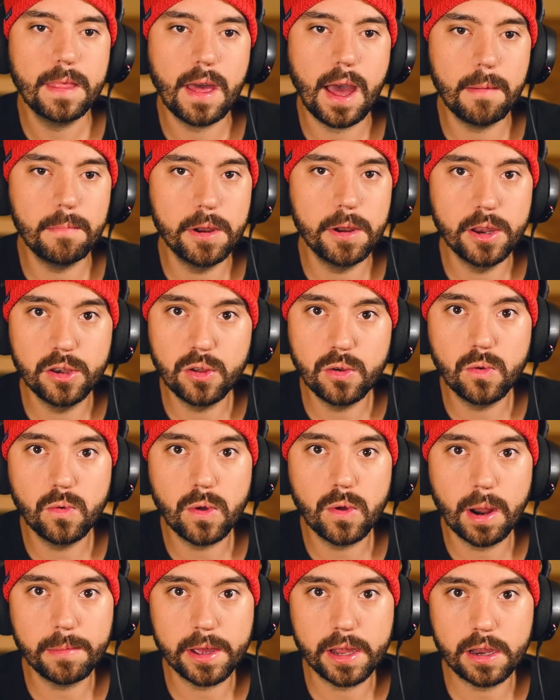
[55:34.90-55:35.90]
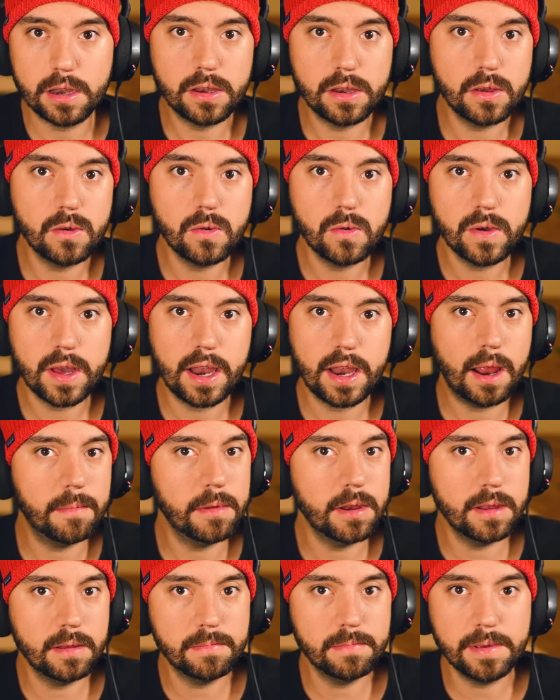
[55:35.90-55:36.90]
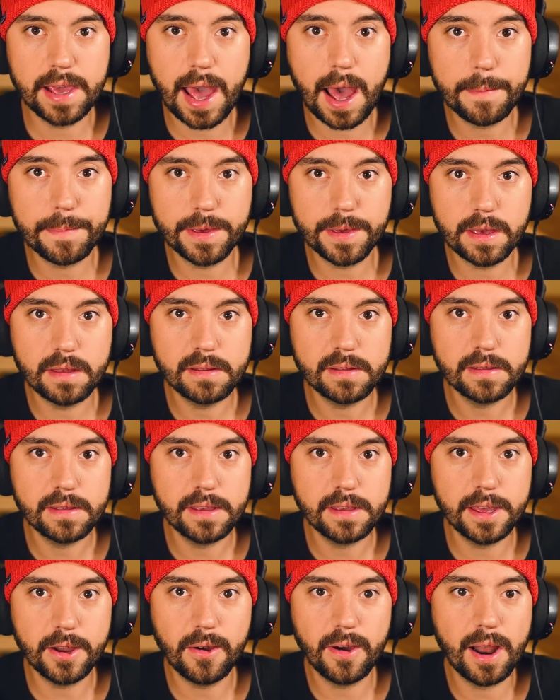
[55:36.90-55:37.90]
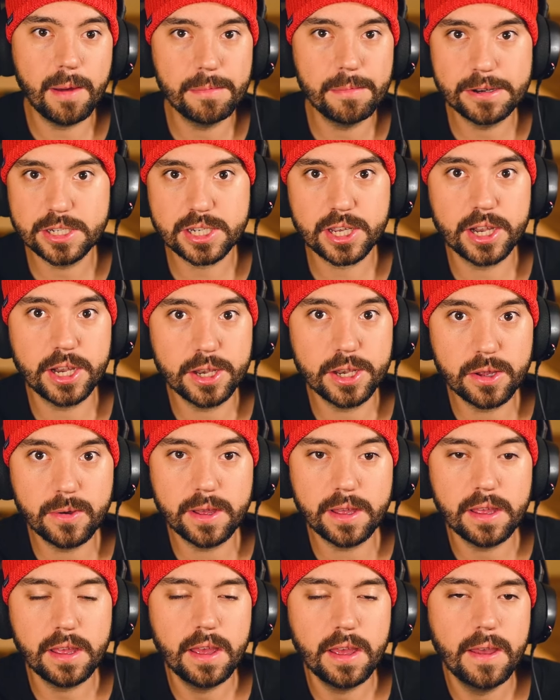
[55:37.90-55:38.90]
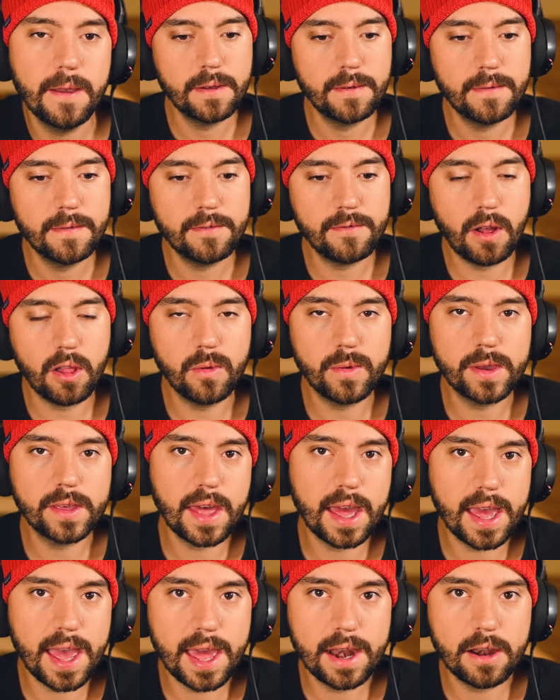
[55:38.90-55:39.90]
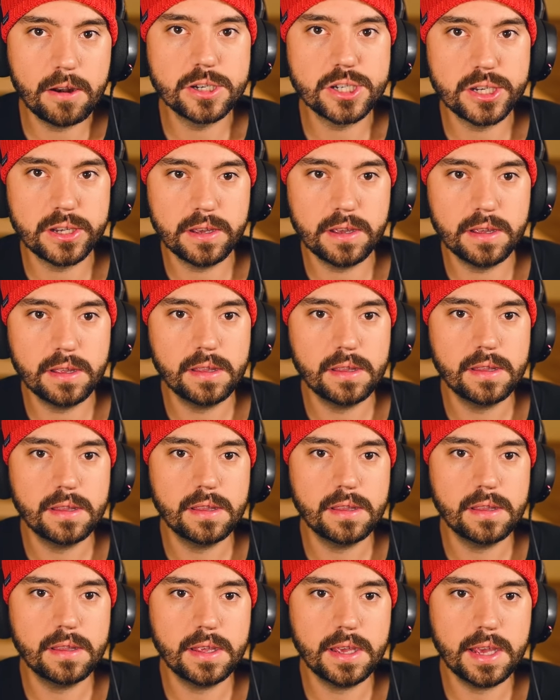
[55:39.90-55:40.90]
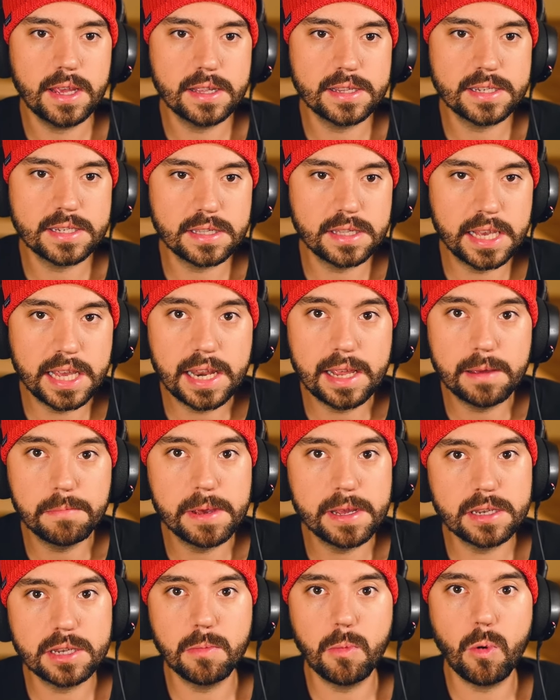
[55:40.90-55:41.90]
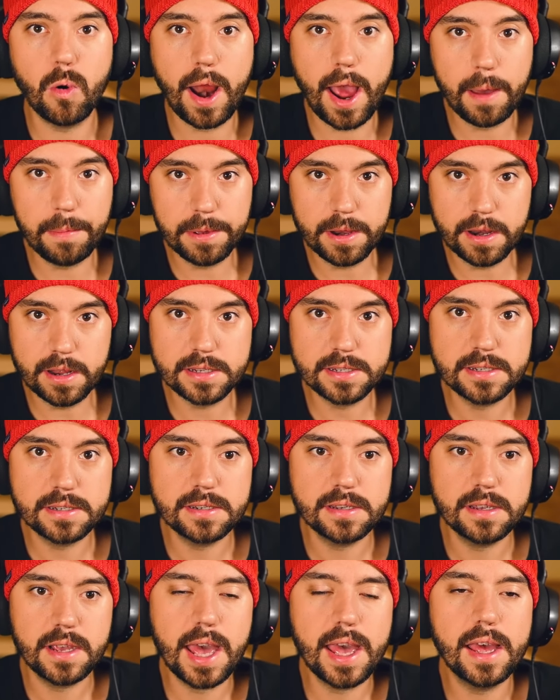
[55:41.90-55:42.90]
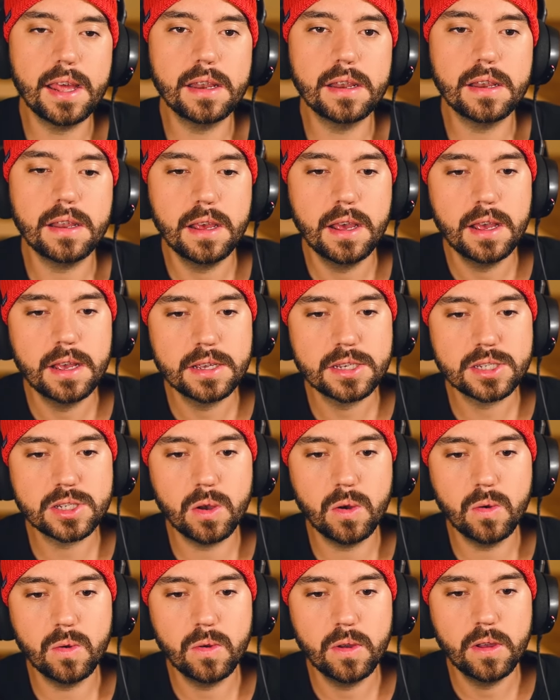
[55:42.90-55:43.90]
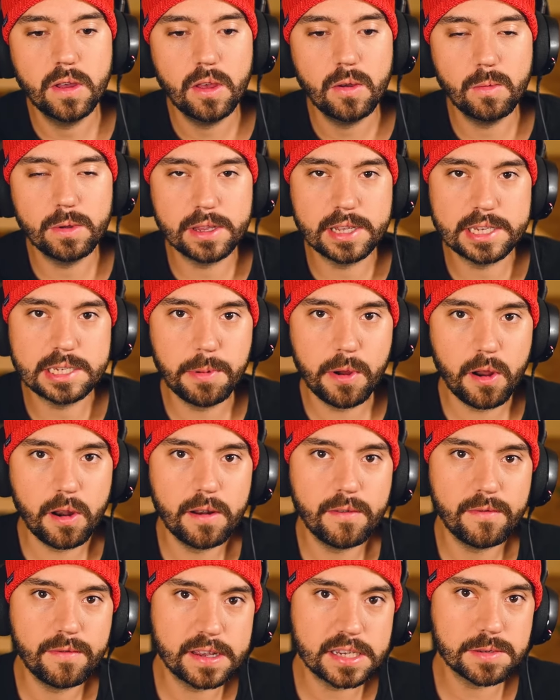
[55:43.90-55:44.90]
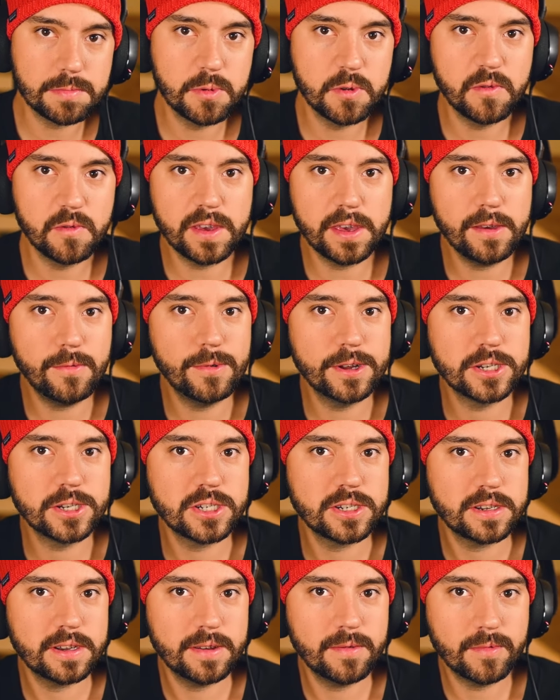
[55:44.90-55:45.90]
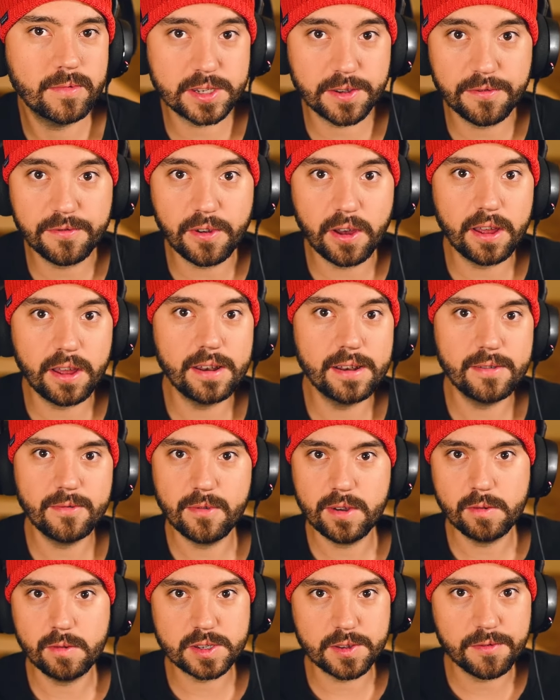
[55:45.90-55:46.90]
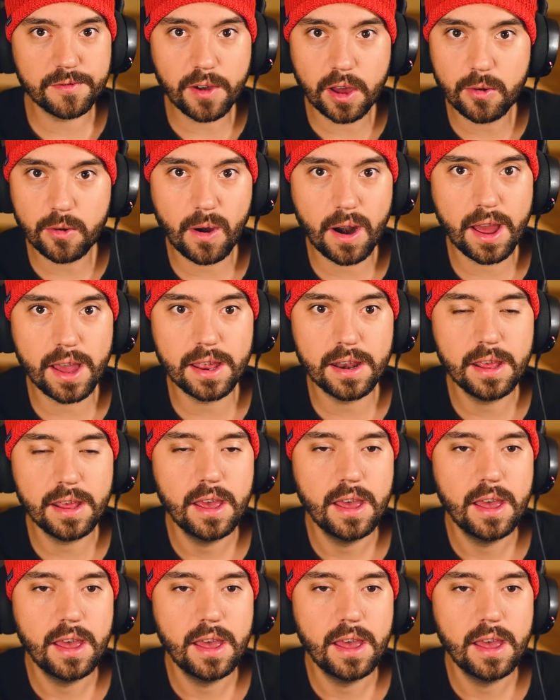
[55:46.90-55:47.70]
I'm gonna do what I'm gonna do and I'm gonna be happy, you know, and I'm just gonna do it. Following that energy, it's leading me to more happiness. And so with the spirit of this movie, which was a fun, it was a fun ride,